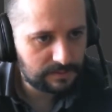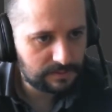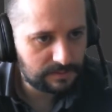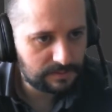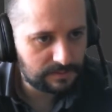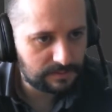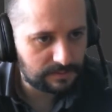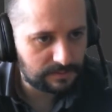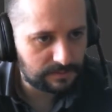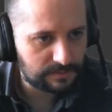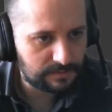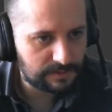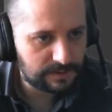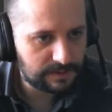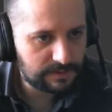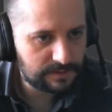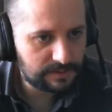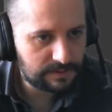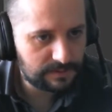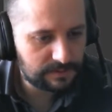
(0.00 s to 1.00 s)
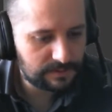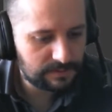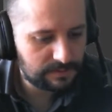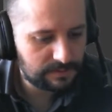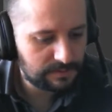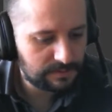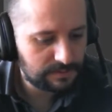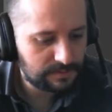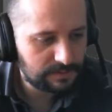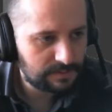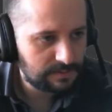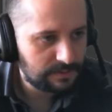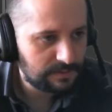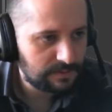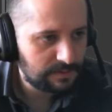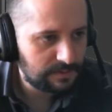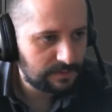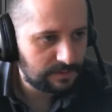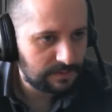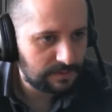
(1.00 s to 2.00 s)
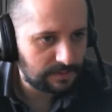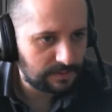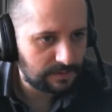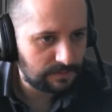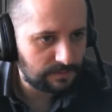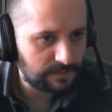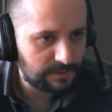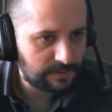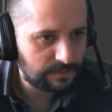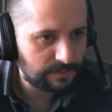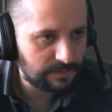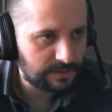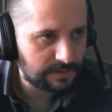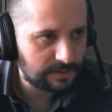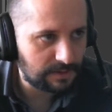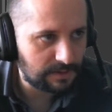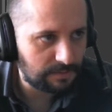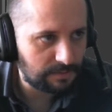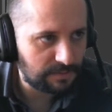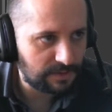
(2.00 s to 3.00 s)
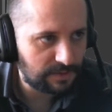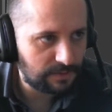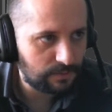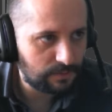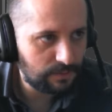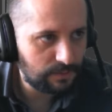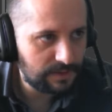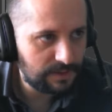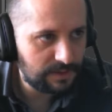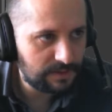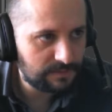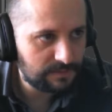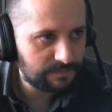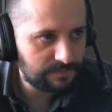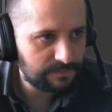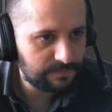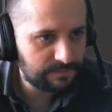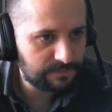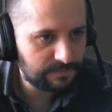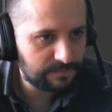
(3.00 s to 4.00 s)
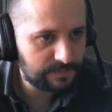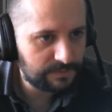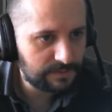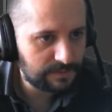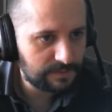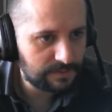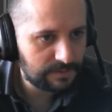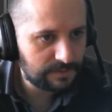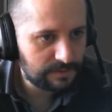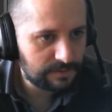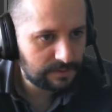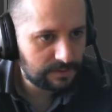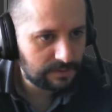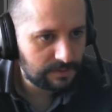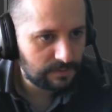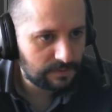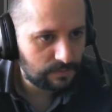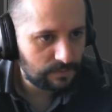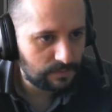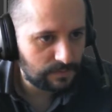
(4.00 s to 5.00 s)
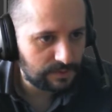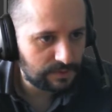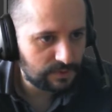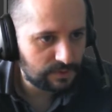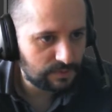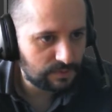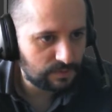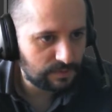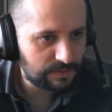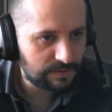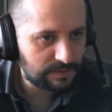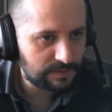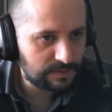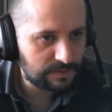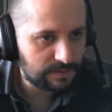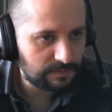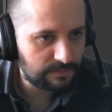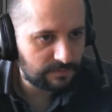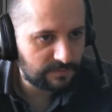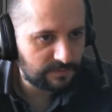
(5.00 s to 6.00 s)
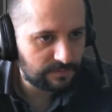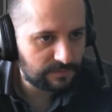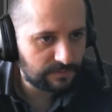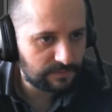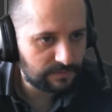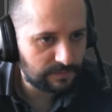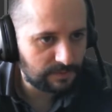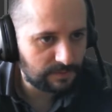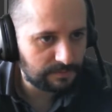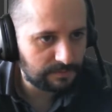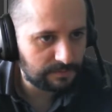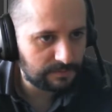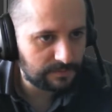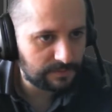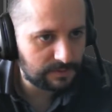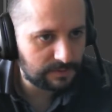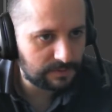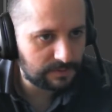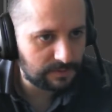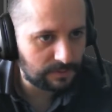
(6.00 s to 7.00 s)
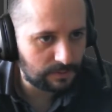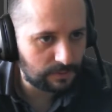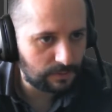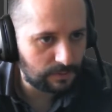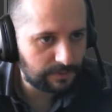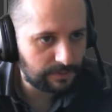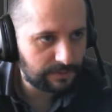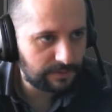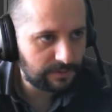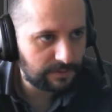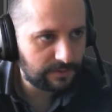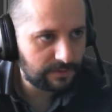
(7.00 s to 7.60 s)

All right, and we create number 3, which will come from the north.